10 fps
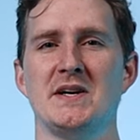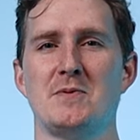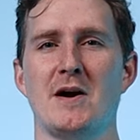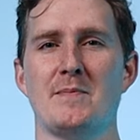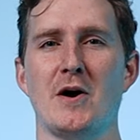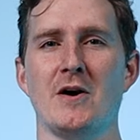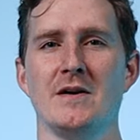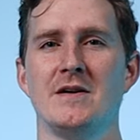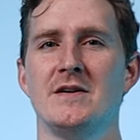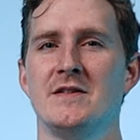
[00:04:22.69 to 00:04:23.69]
Buzzsprout
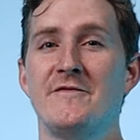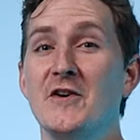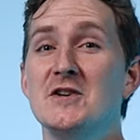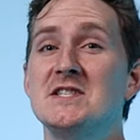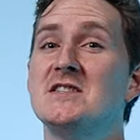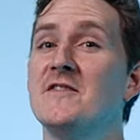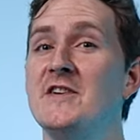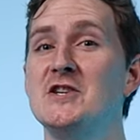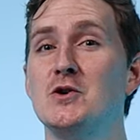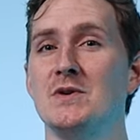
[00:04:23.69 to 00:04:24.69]
apart. The first is the
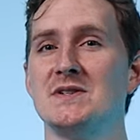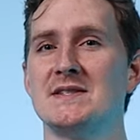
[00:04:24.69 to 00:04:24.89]
visual